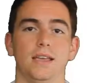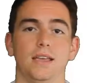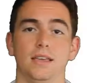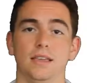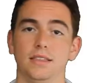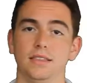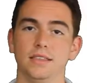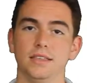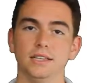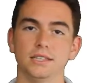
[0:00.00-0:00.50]

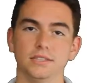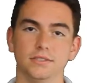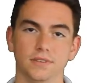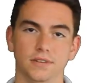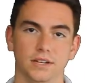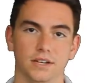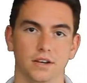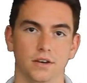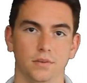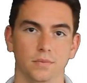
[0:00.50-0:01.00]
In this
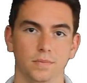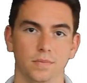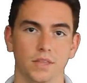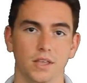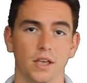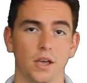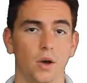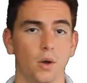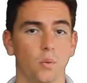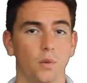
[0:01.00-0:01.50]
video,
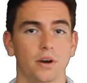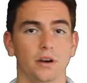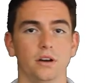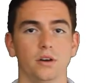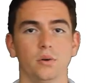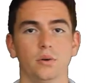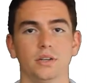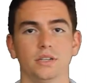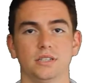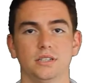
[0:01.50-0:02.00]
we're
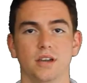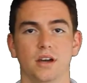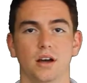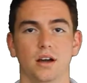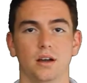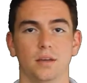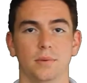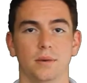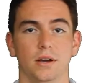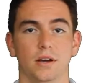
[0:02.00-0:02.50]
going to
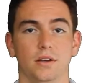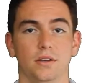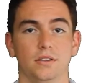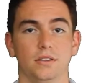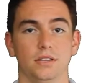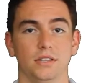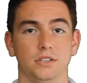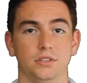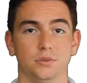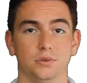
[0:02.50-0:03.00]
talk about
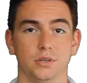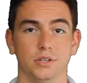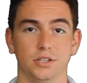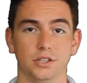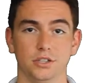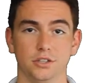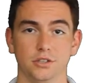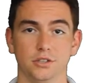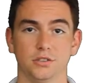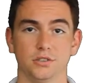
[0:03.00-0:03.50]
the
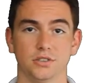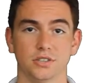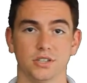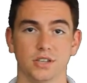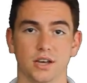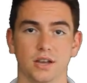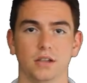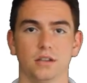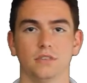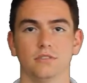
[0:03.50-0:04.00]
traditional
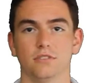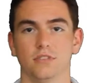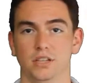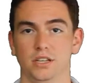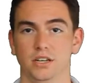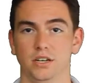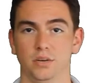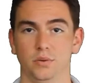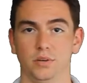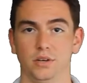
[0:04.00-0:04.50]
style of
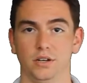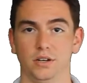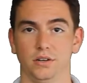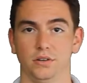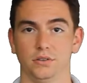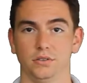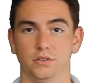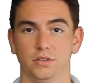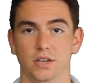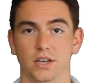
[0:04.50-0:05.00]
cleaning
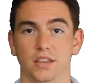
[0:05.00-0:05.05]
windows